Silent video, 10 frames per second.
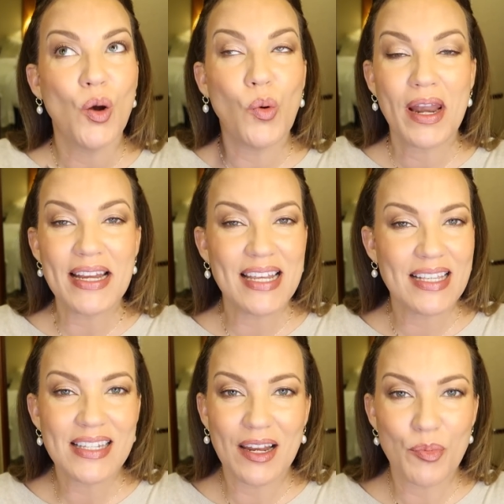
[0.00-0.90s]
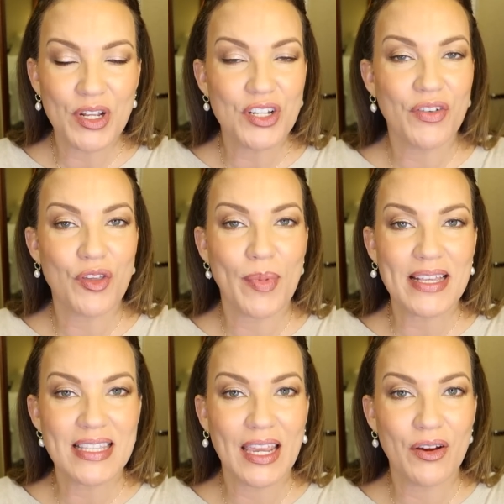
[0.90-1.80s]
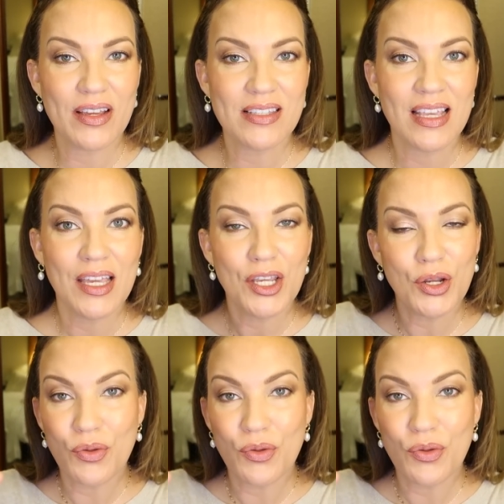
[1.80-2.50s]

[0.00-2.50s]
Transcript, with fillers: when I test out a bunch of other mascaras, you